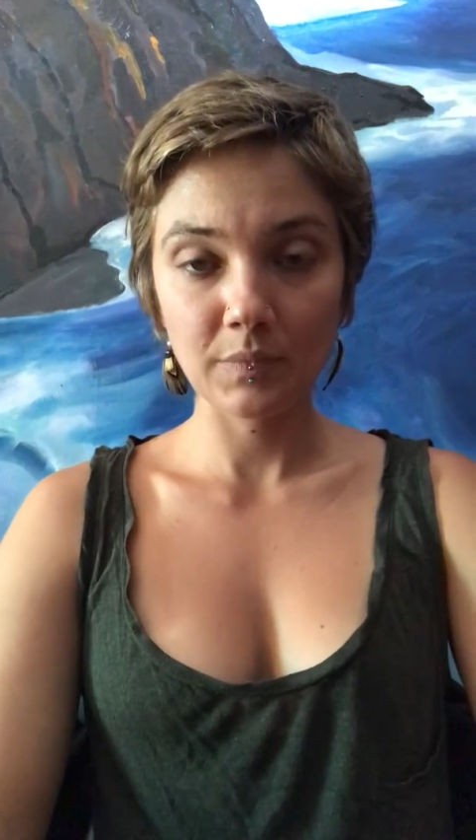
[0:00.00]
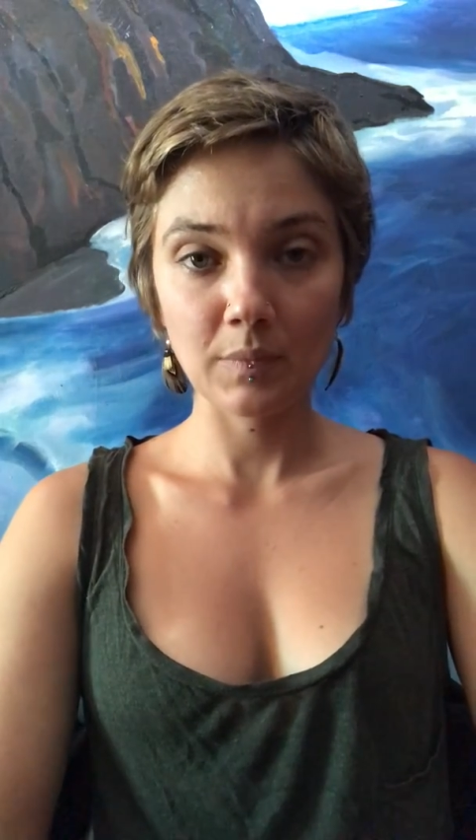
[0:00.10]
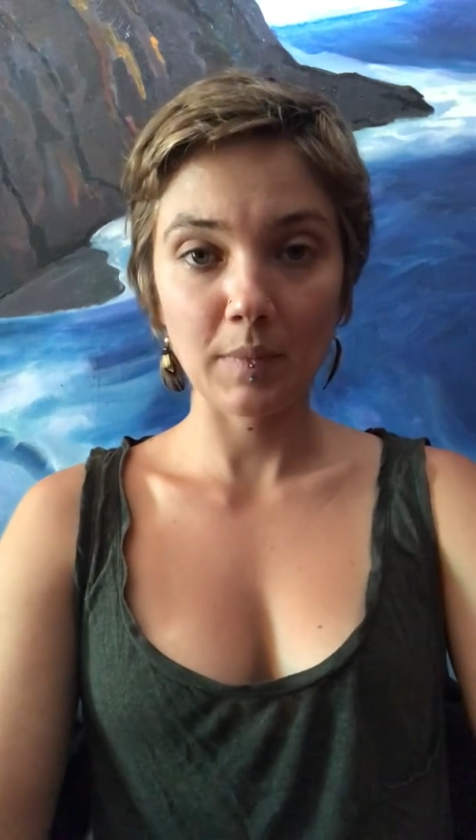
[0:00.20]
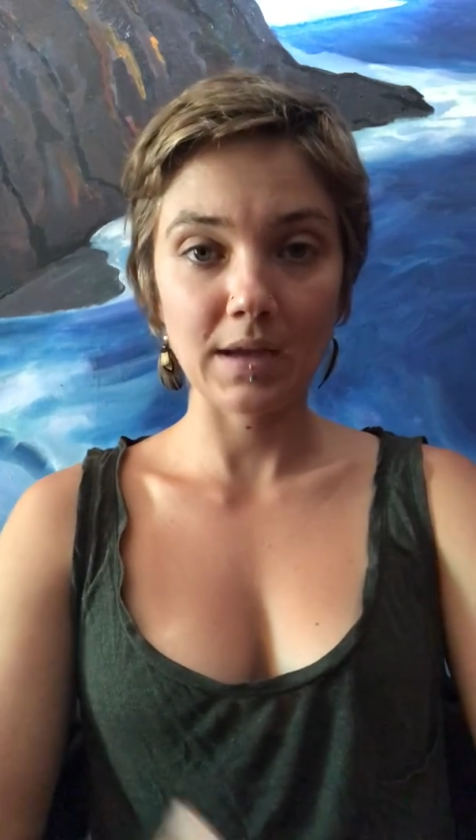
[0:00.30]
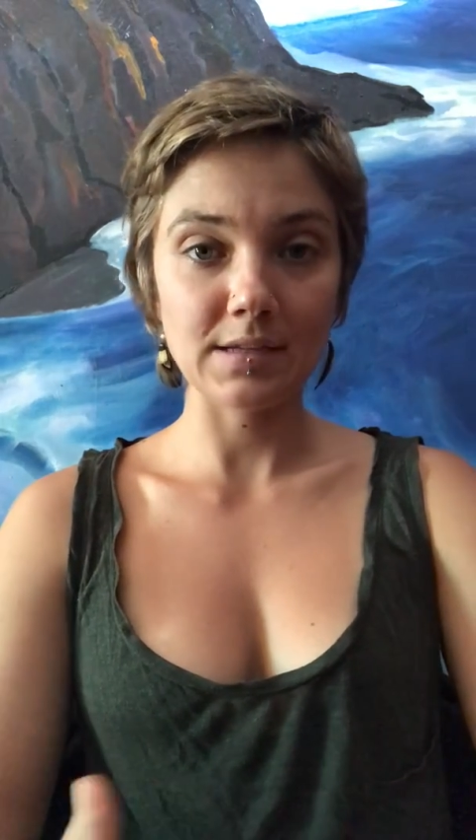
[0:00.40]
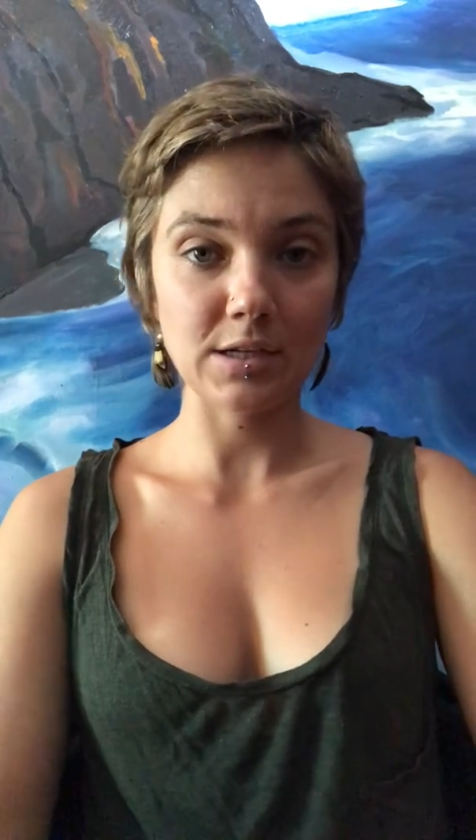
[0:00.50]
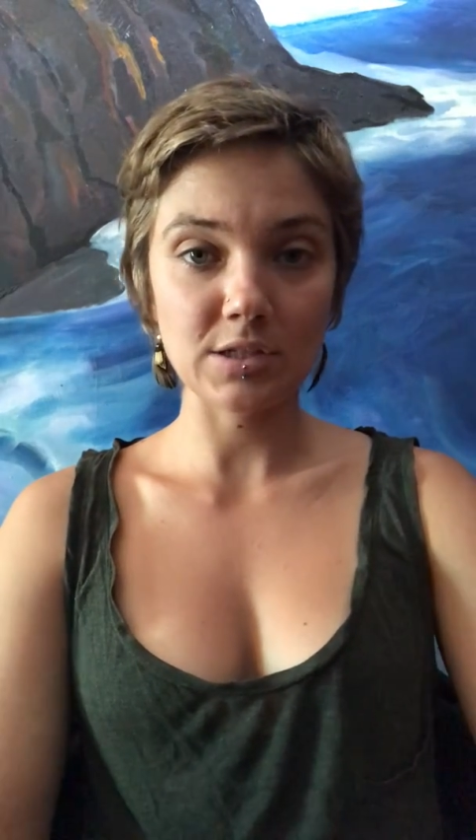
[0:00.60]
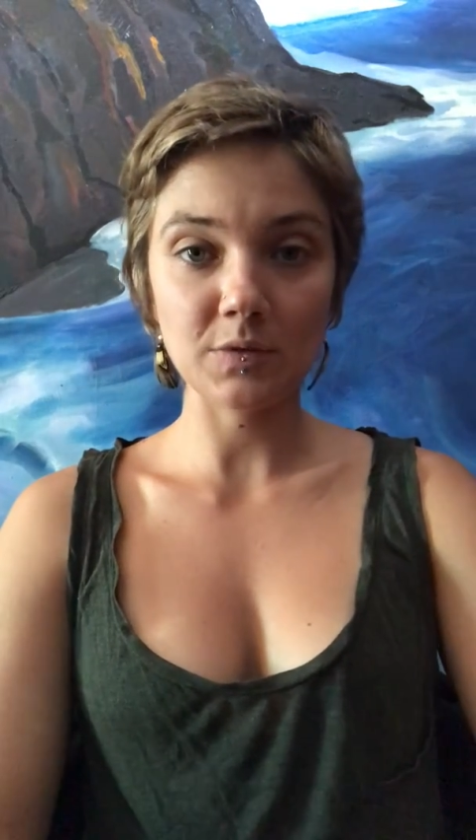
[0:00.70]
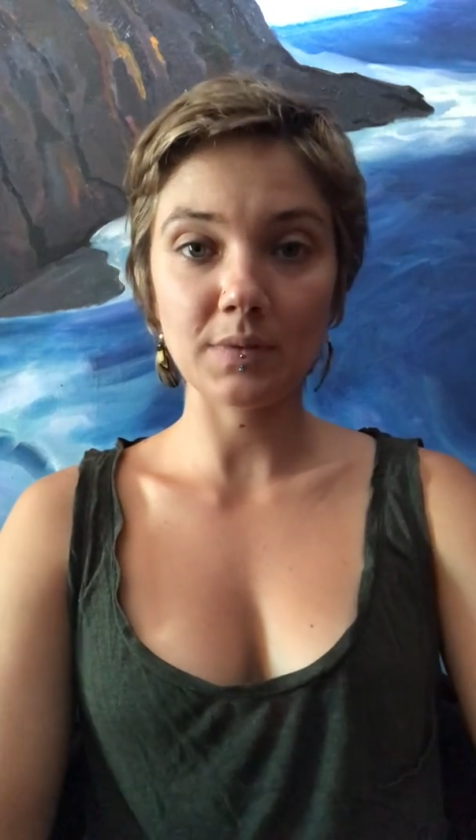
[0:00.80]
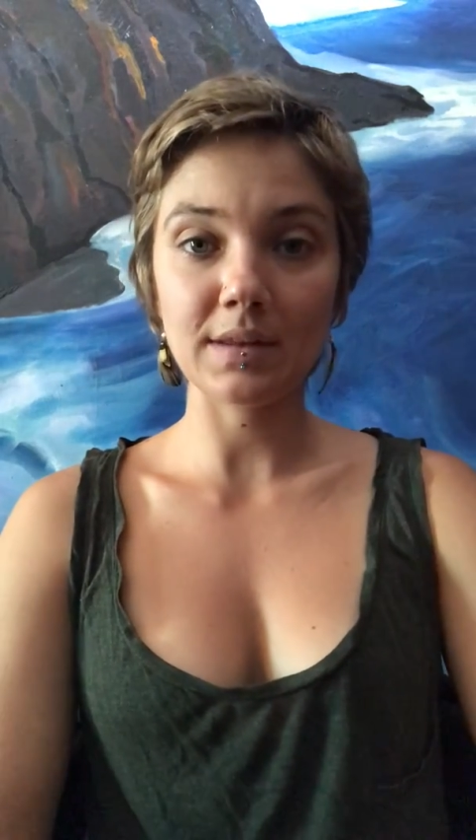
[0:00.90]
my
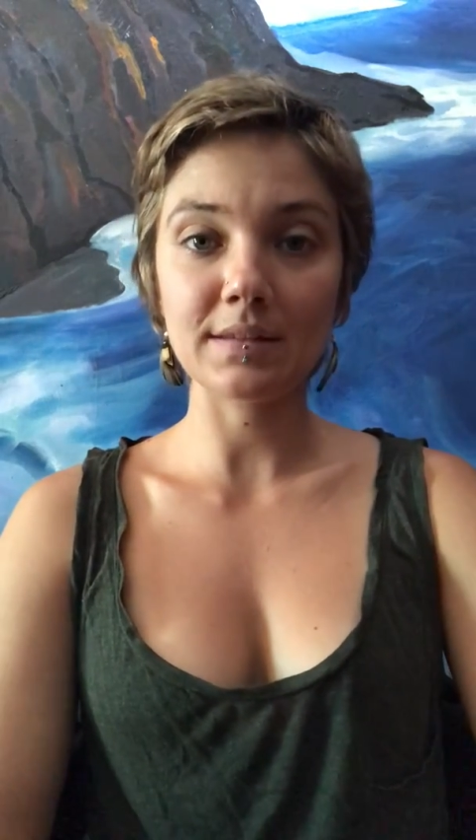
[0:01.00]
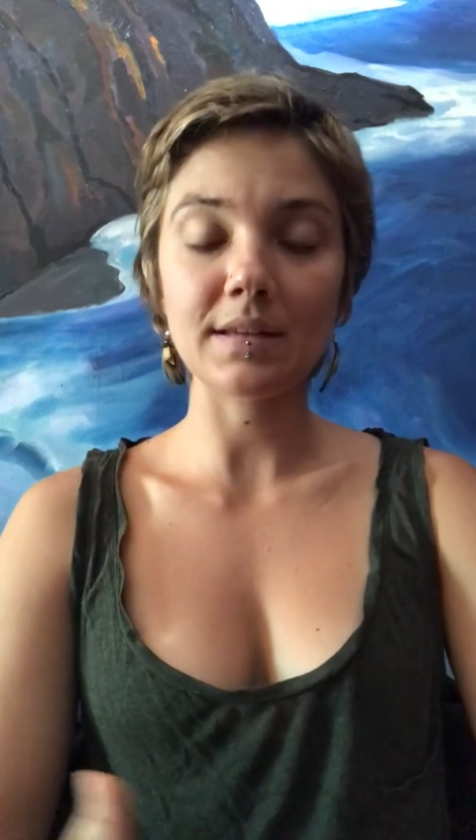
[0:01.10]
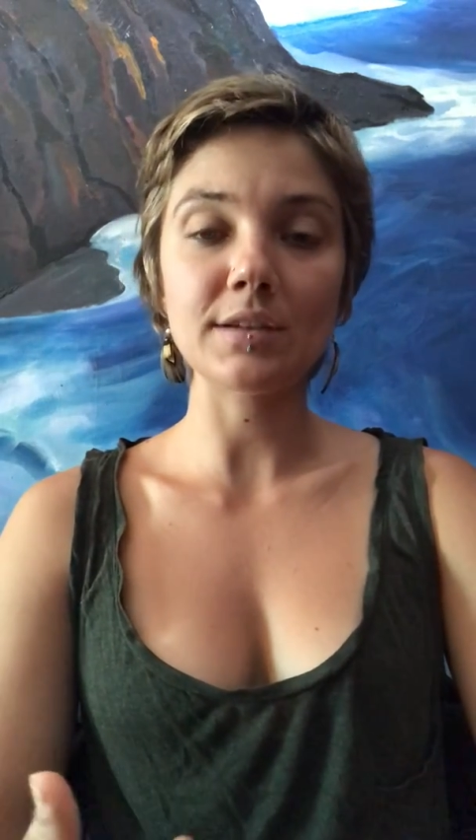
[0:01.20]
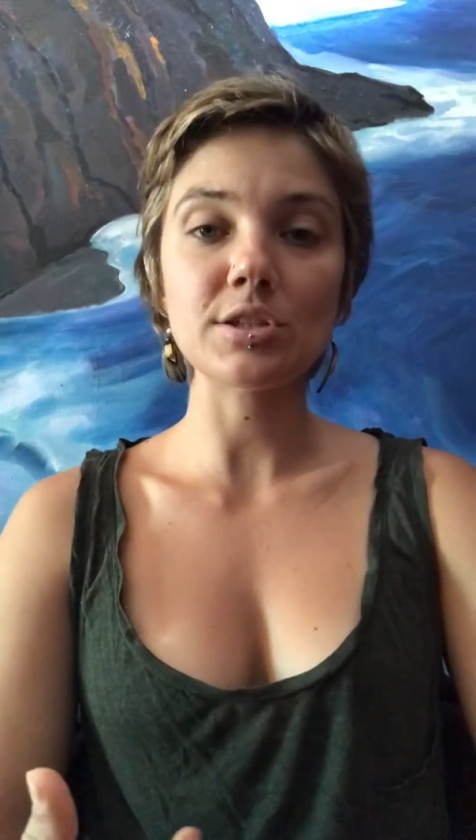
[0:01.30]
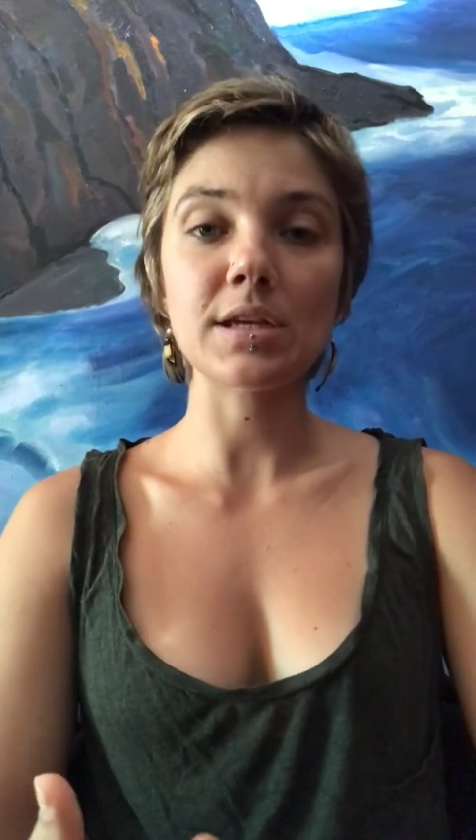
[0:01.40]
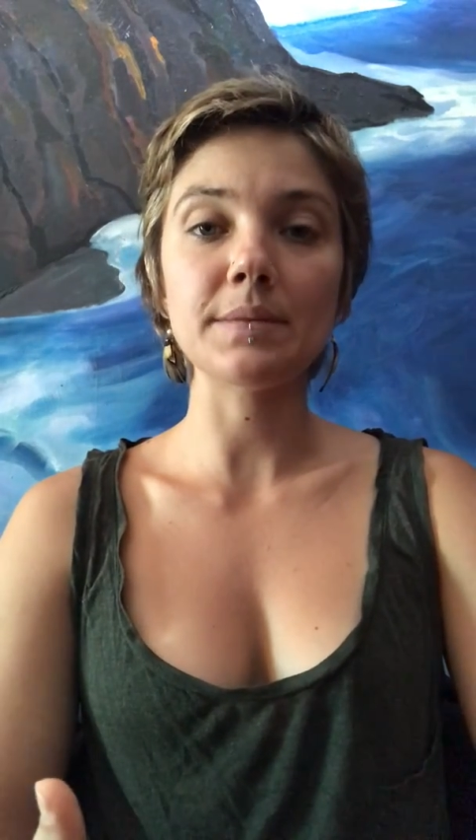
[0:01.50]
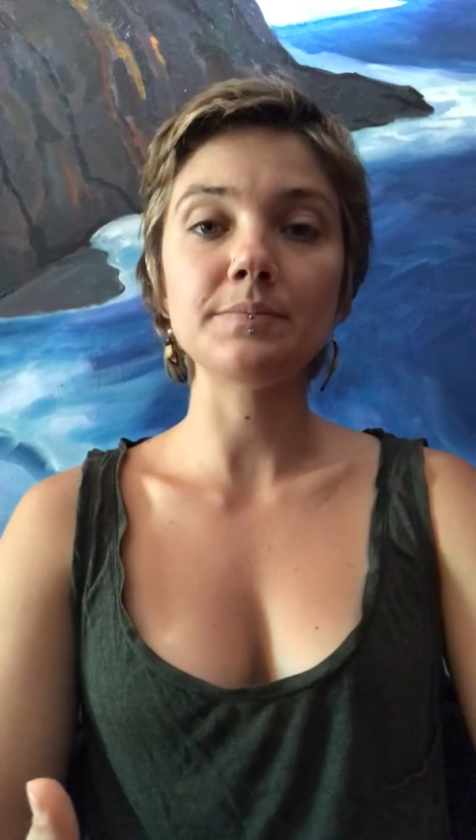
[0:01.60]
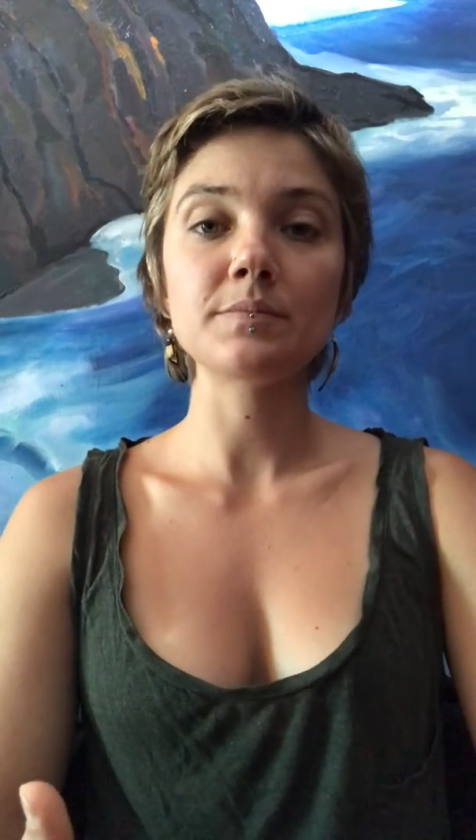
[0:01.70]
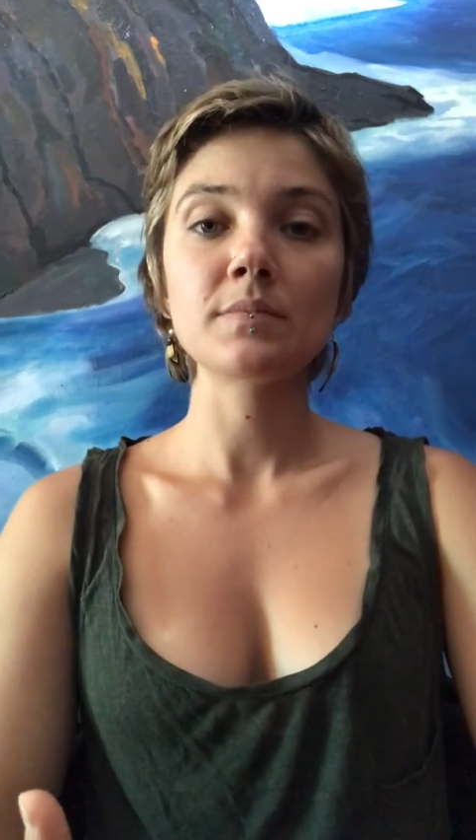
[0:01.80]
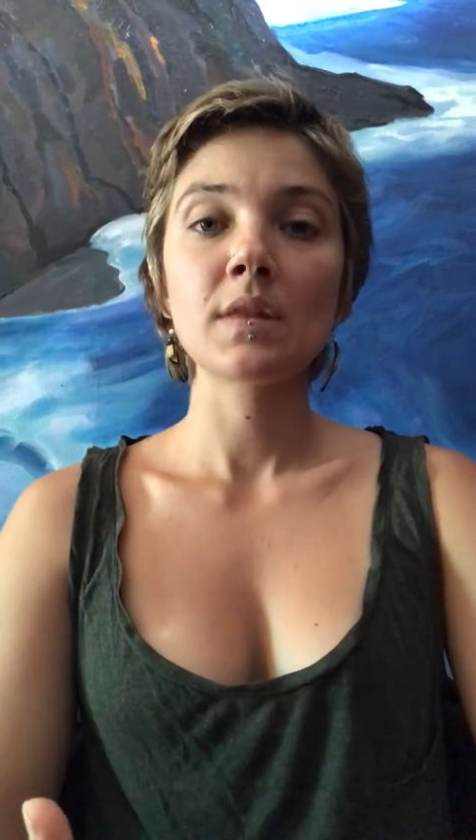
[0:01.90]
intentions with the session,